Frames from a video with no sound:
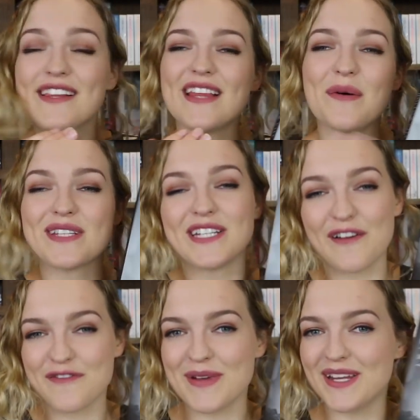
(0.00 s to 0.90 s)
that that was
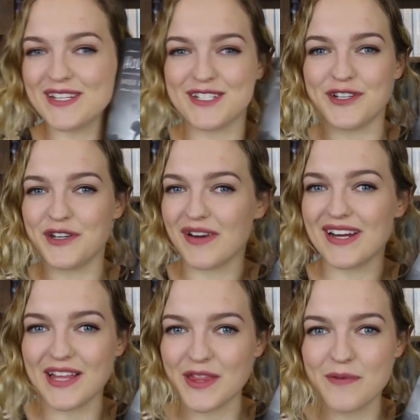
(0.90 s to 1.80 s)
enough for me to continue
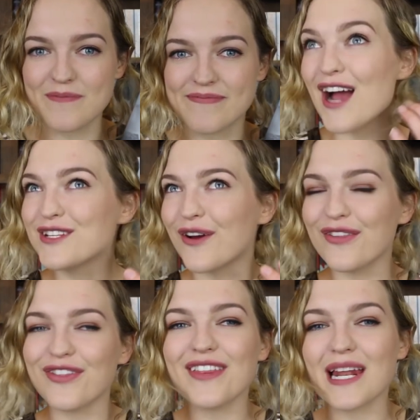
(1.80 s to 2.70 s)
reading them. I
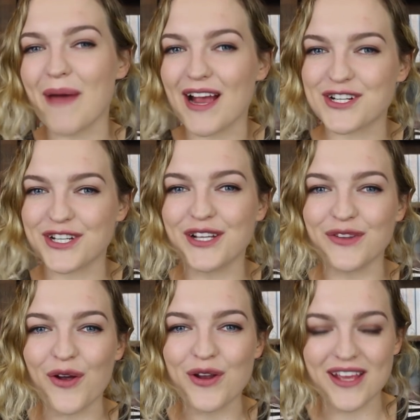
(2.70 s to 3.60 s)
don't think that I'm actually
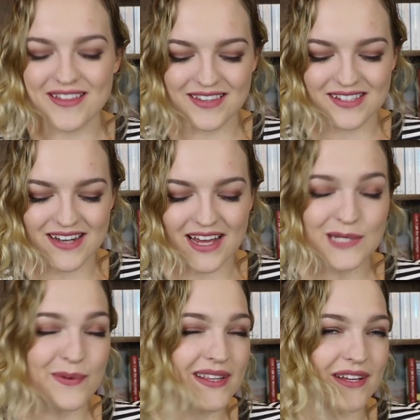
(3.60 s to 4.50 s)
alone in this
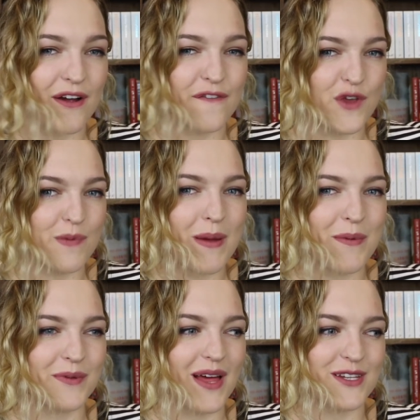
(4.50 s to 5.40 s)
next one. There are a few
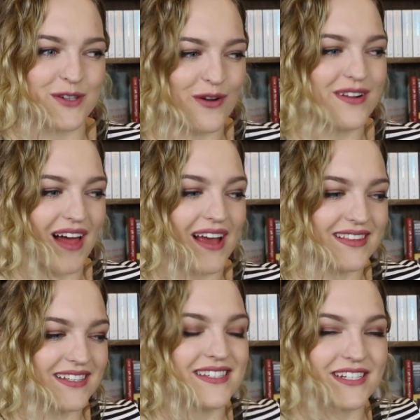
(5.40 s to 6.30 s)
people that don't
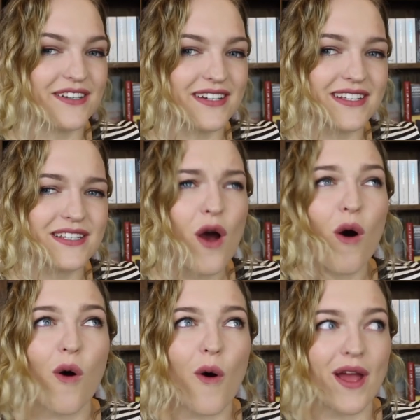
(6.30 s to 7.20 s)
like this series,
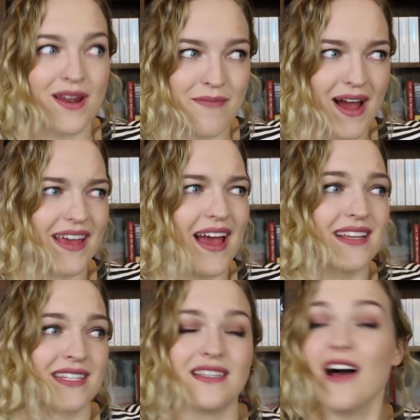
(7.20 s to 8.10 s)
or in my
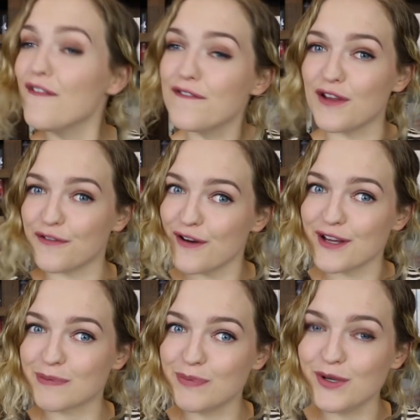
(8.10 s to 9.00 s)
case love the
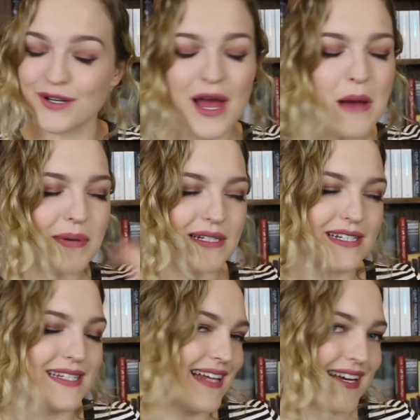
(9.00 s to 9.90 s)
first book but
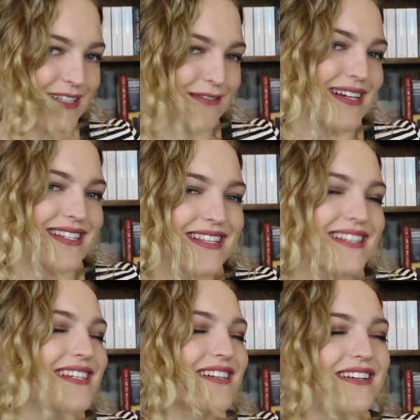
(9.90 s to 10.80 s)
dislike the rest of the
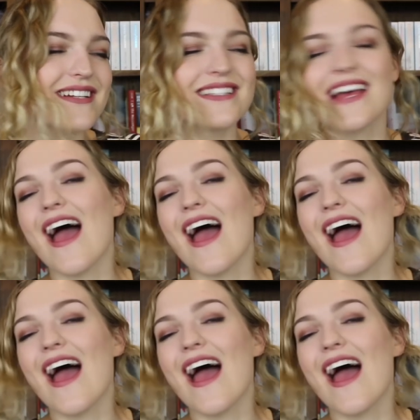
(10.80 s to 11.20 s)
series,